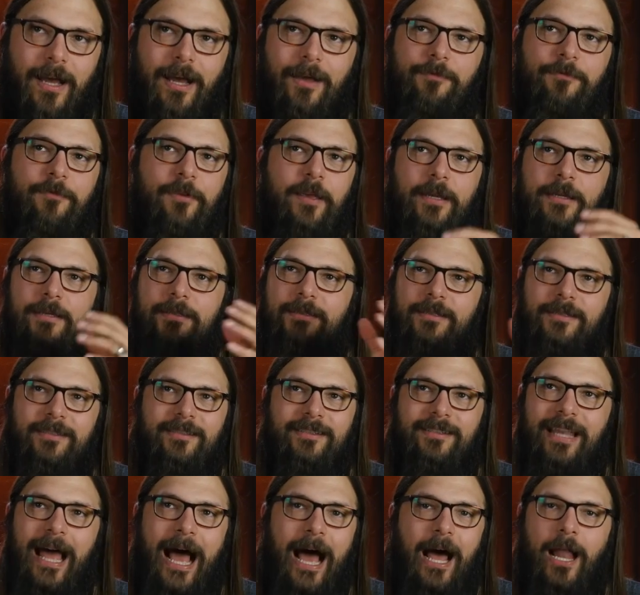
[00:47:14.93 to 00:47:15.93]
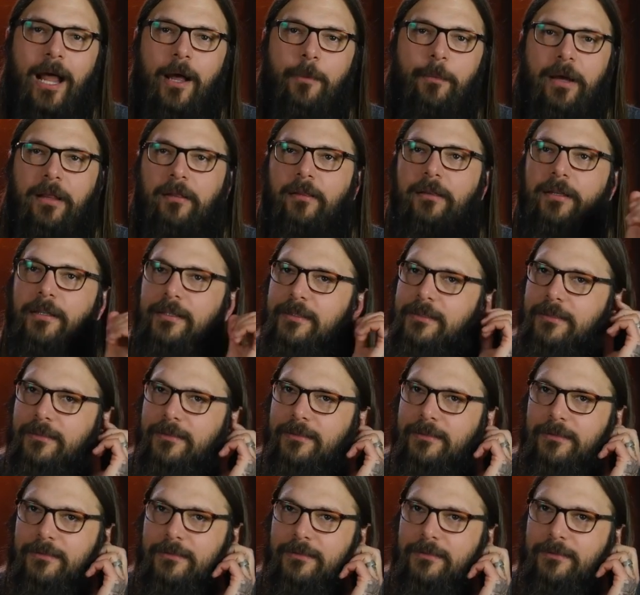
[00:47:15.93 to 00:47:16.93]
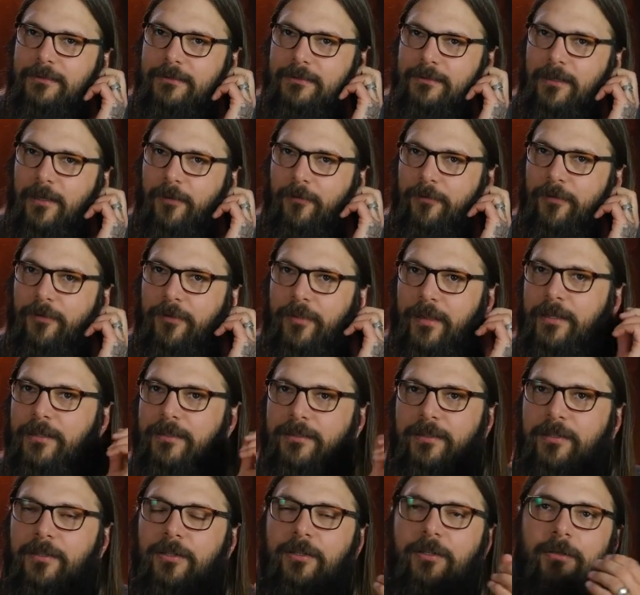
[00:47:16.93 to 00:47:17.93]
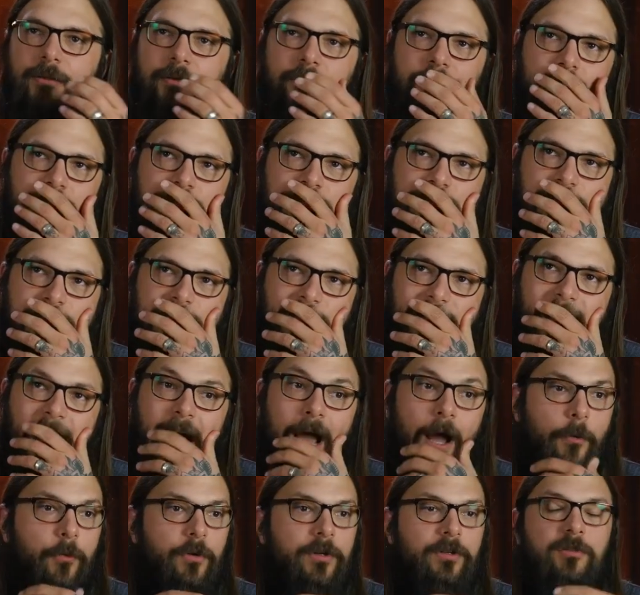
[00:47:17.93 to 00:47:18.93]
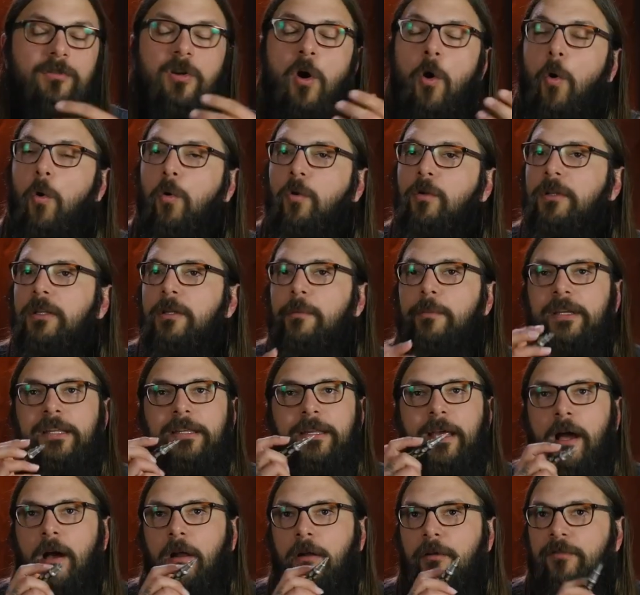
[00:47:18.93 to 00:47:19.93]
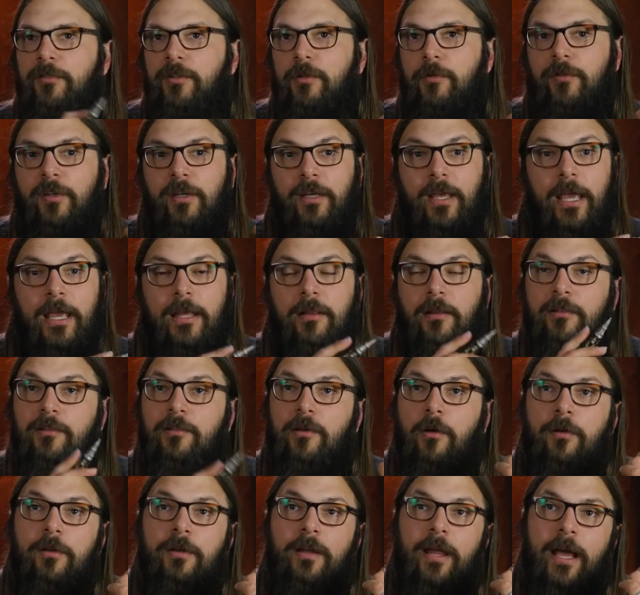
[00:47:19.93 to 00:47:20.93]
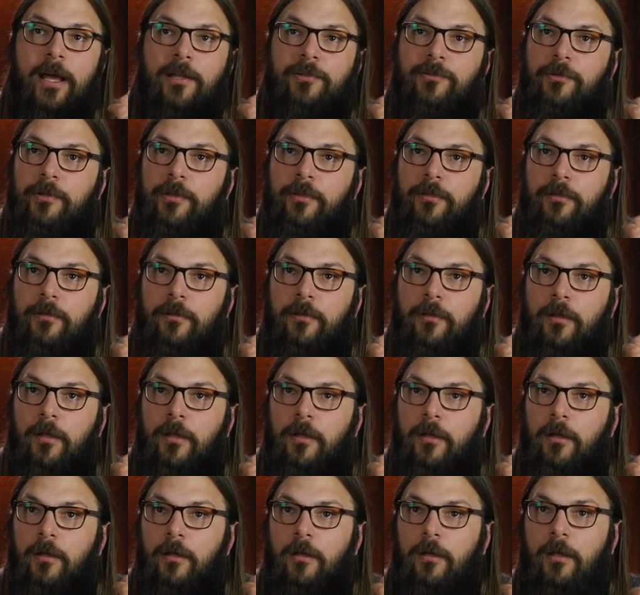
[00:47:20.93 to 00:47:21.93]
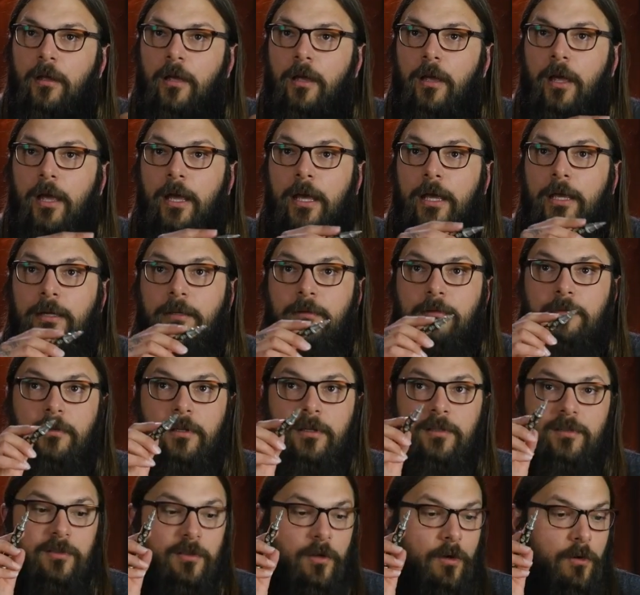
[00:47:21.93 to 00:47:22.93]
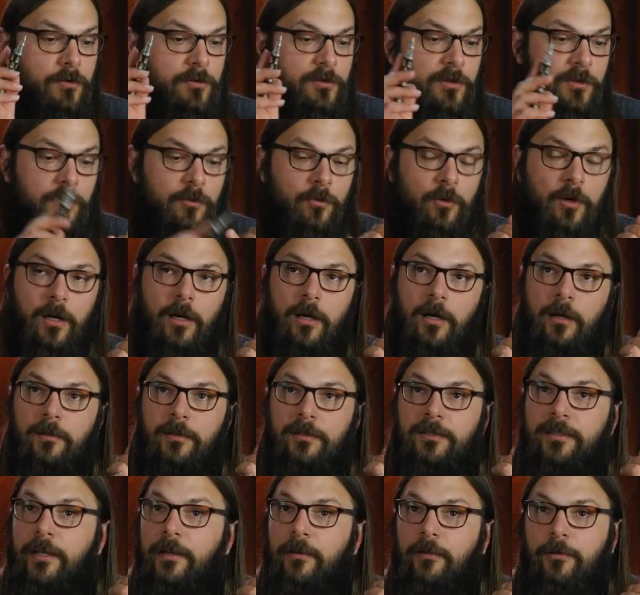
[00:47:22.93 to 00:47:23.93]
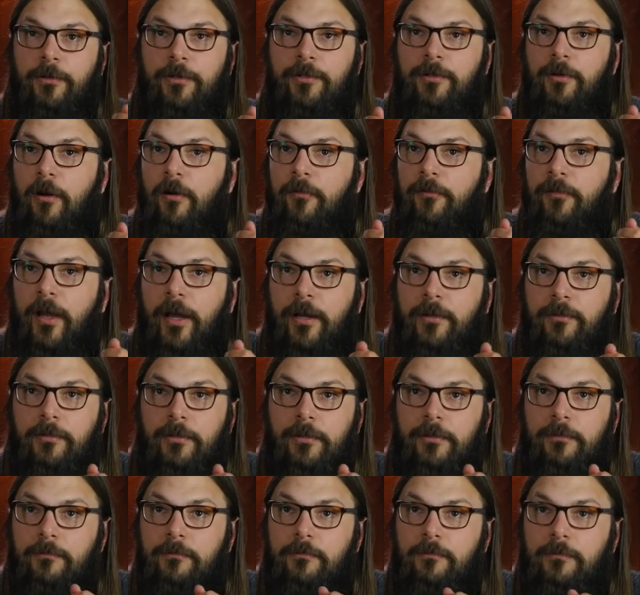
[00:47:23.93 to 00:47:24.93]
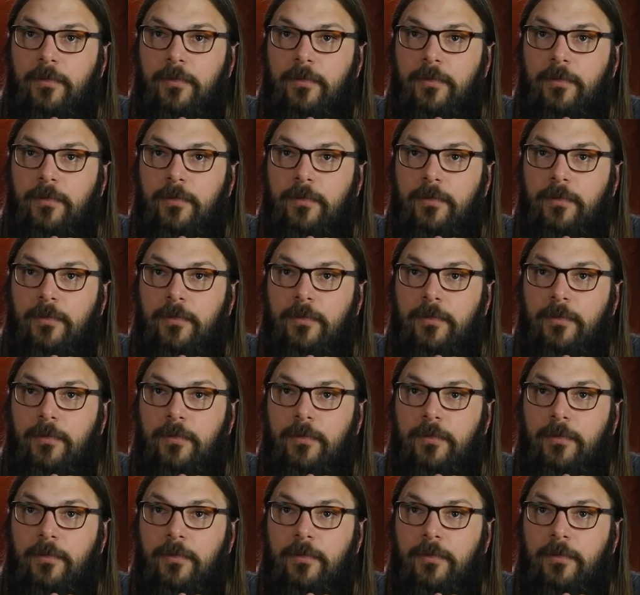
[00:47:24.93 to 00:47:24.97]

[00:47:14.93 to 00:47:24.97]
Vegas is not on my list of things to do. Like, I would totally be down if she was like, hey, let's go to Nazareth. Hey, let's go to the Taylor Guitar Factory.